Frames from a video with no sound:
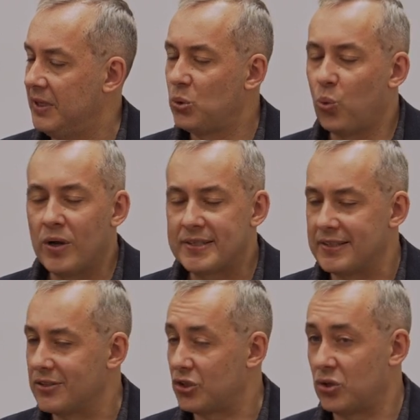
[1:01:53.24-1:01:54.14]
It
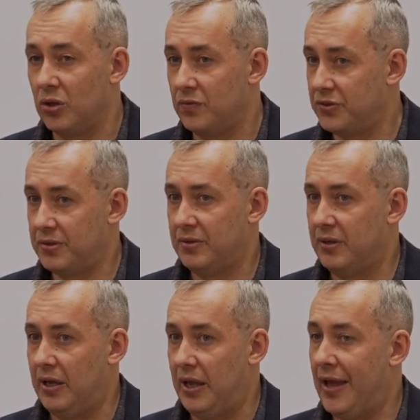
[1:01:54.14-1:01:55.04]
wasn't solved
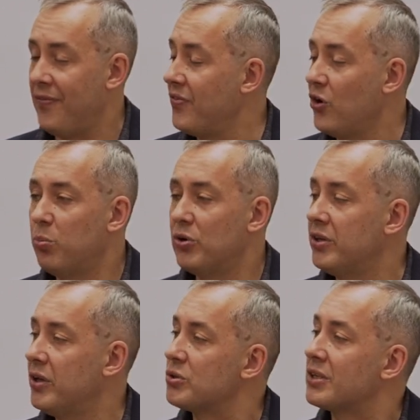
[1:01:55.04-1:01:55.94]
and
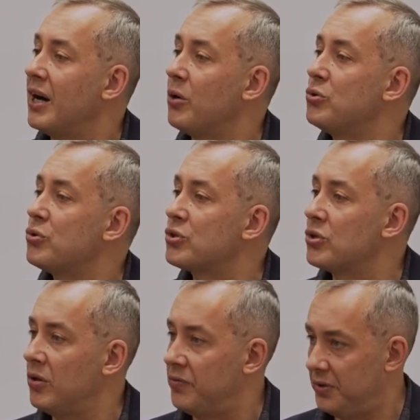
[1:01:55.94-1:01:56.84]
nobody knows how to
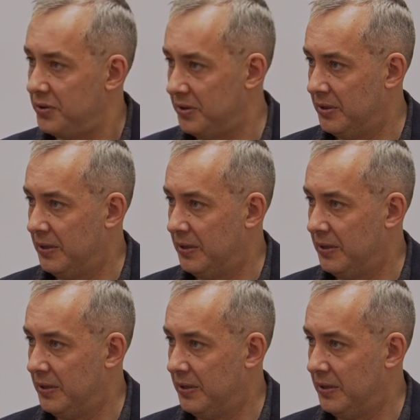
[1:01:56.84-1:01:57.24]
solve it